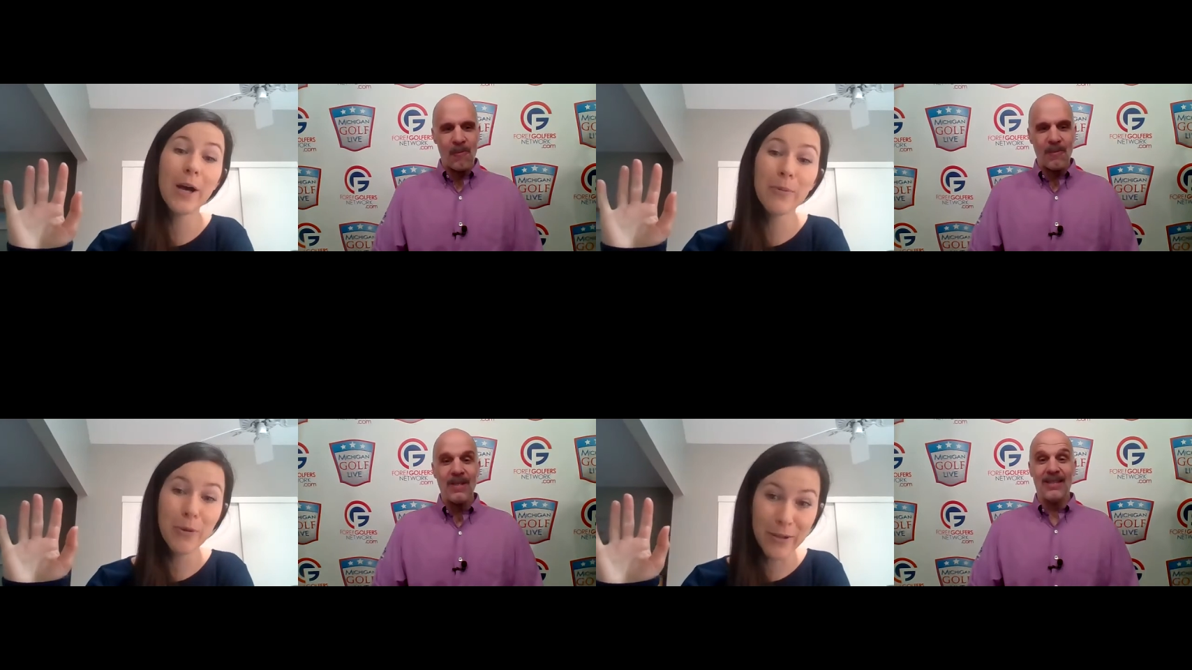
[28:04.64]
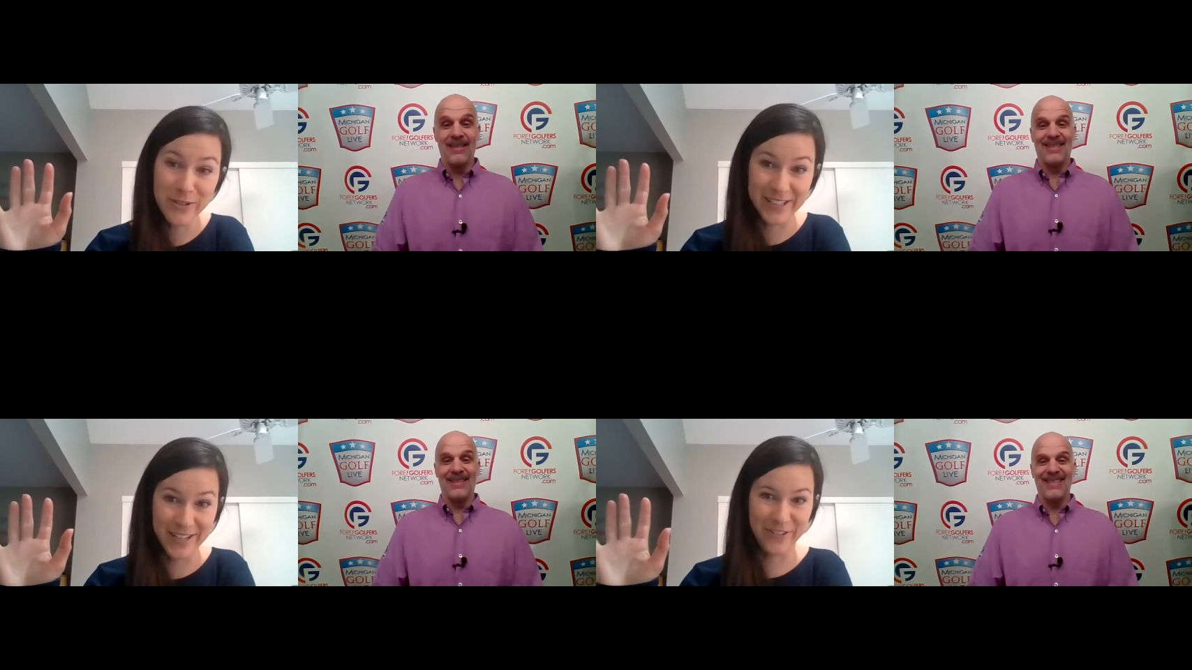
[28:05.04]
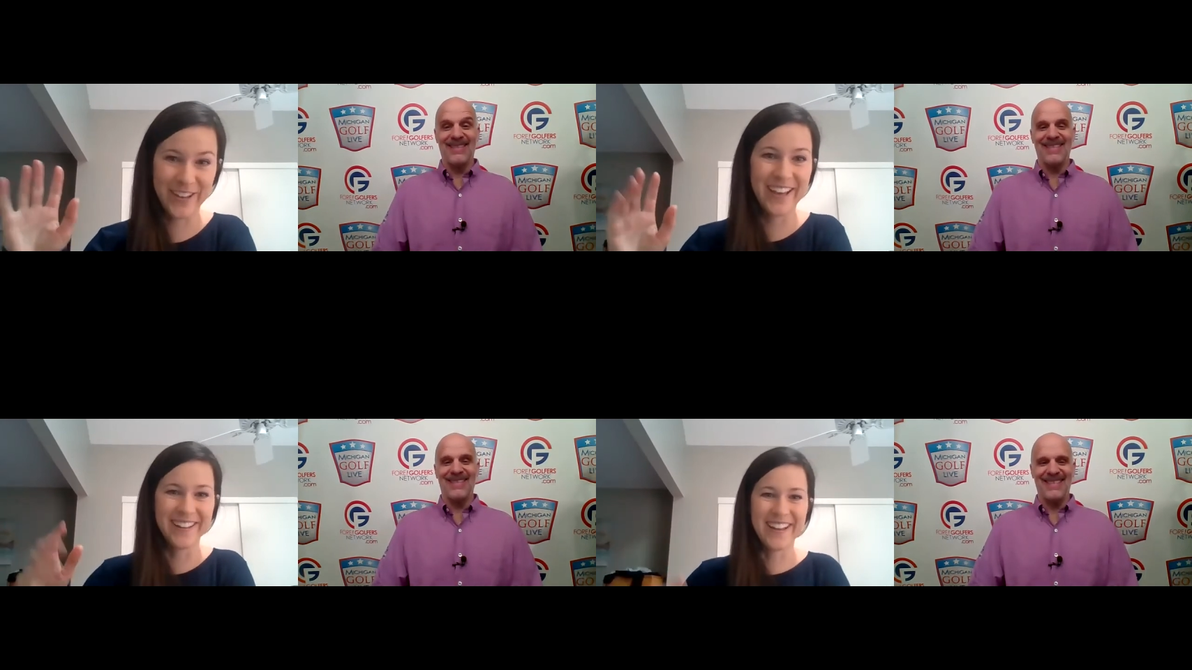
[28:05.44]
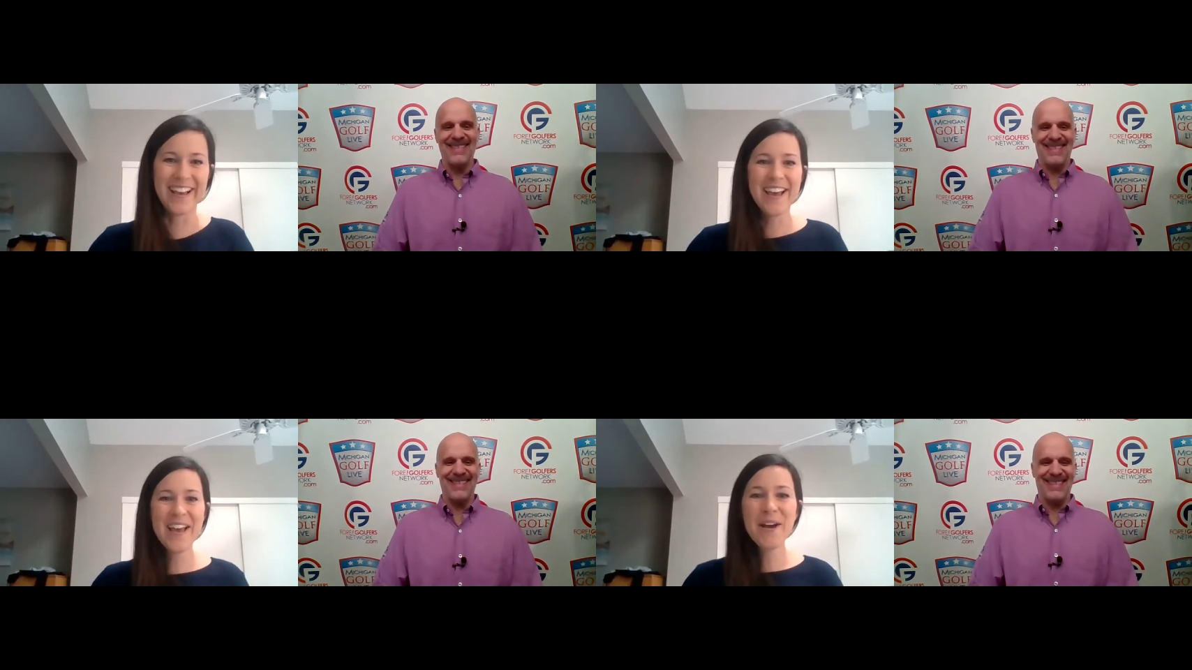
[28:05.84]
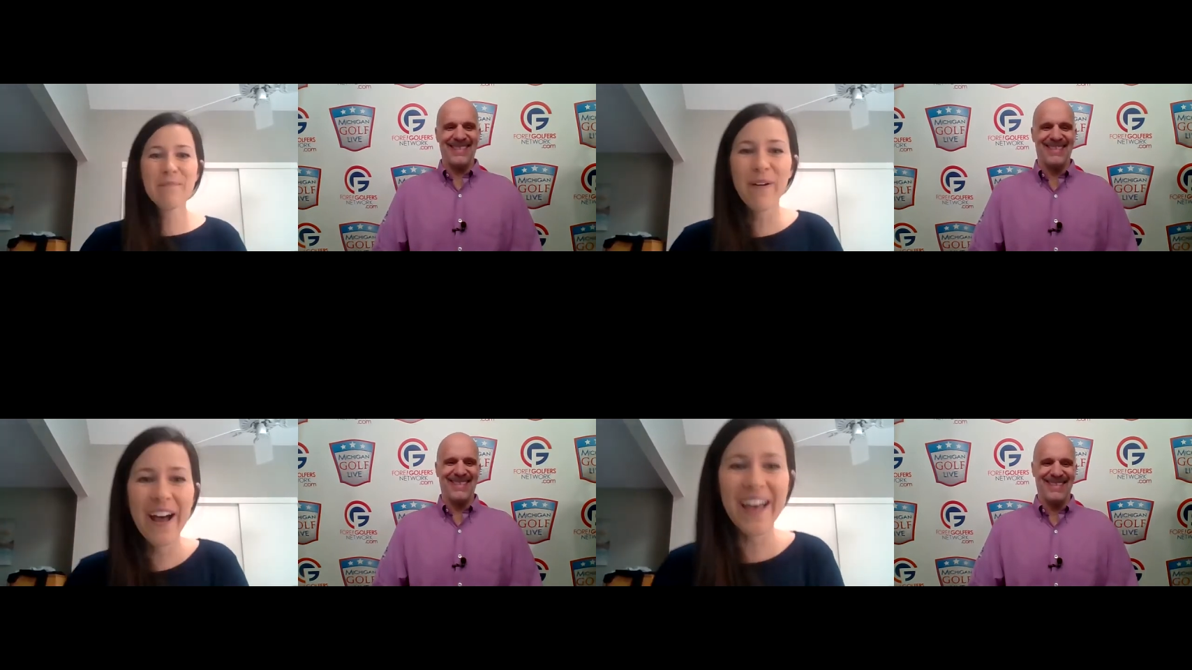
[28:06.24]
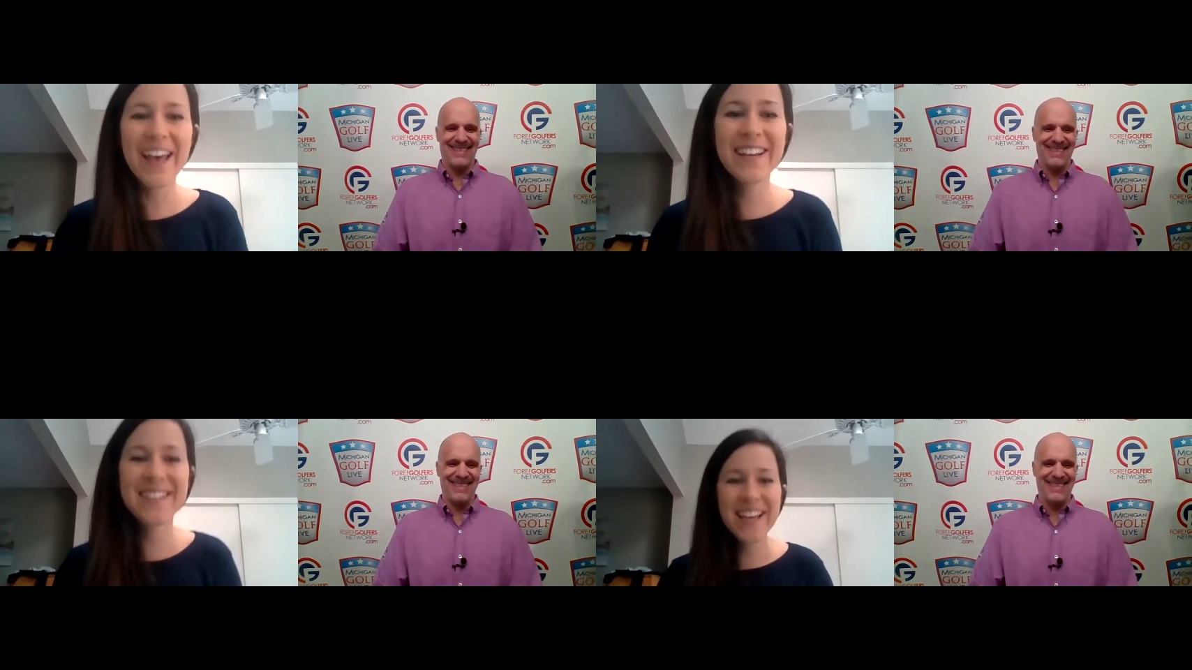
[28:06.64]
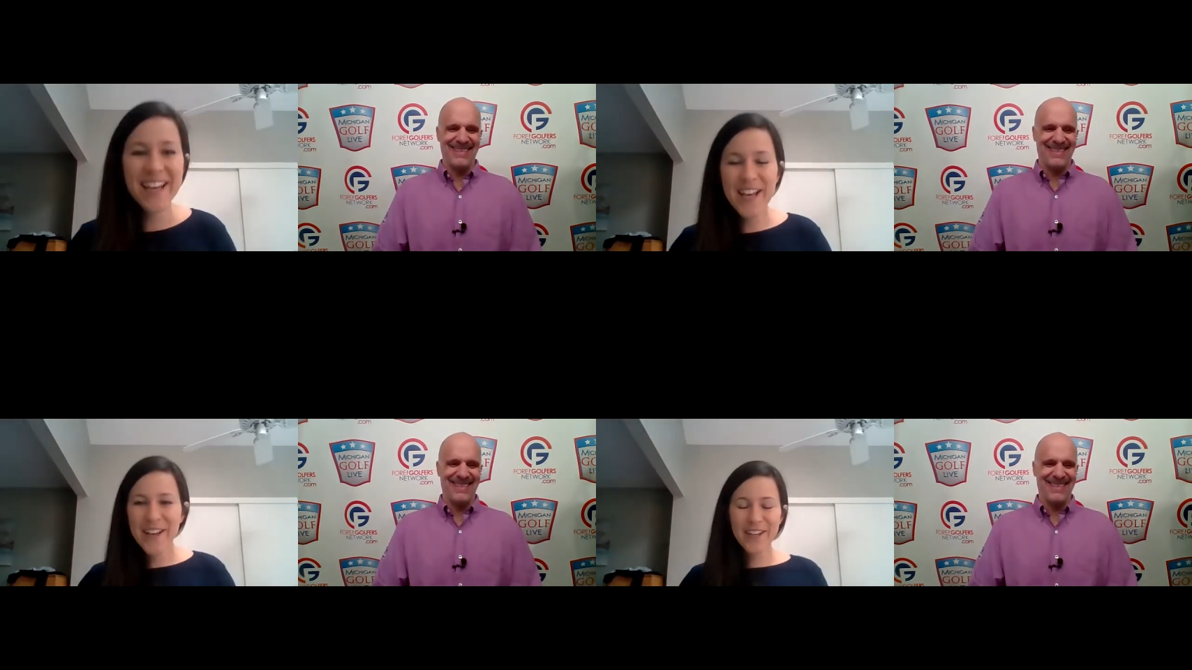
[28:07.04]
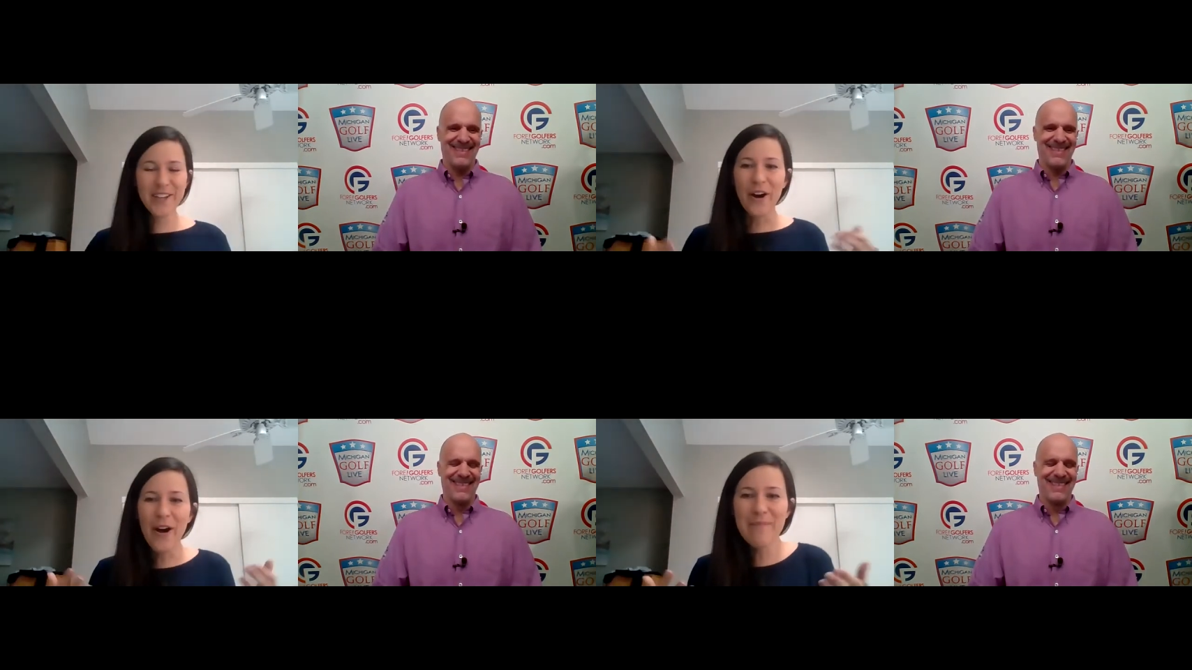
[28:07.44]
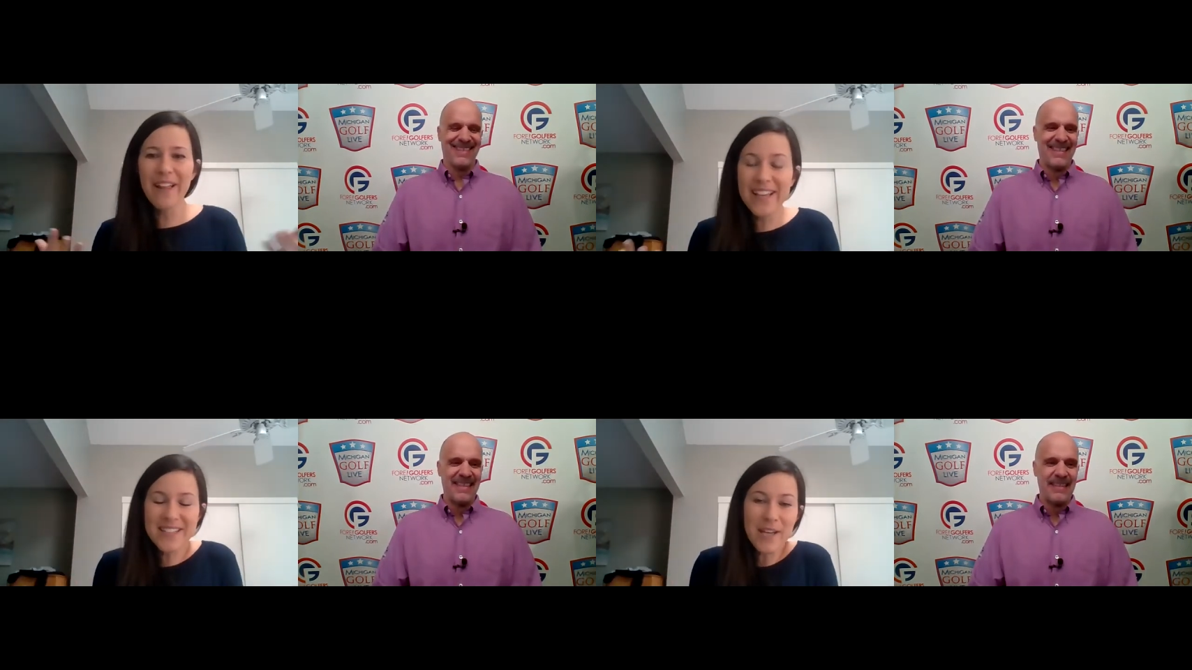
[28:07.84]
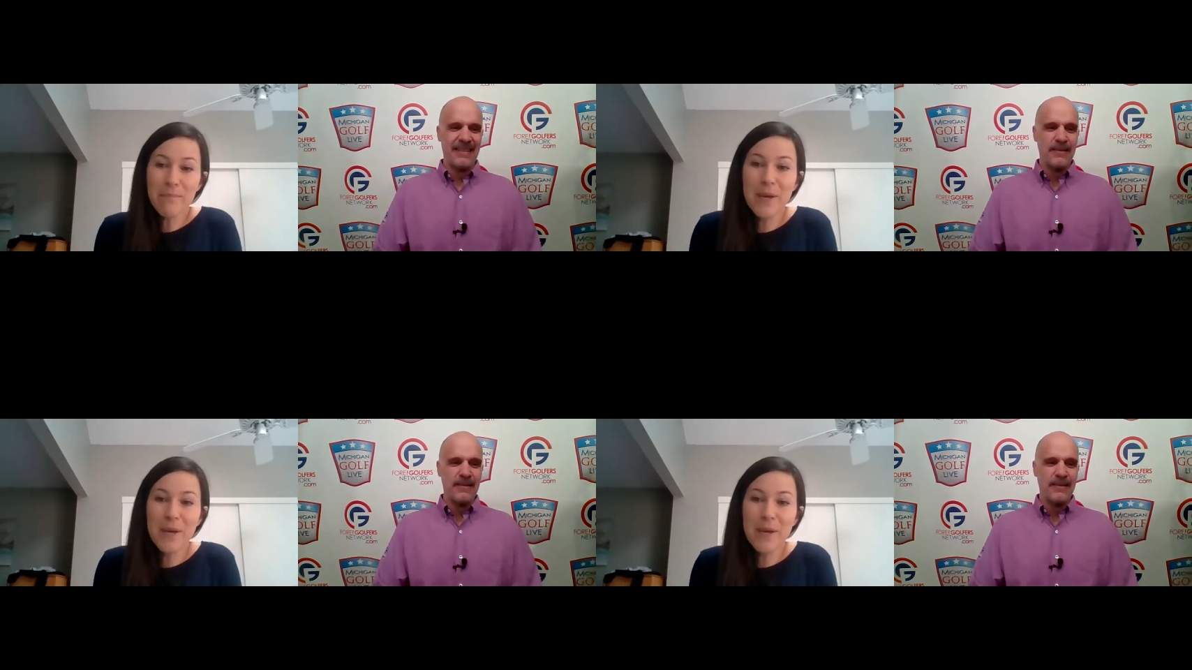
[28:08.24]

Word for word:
Speaker 1: help you out significantly. But, you know, I'm like, some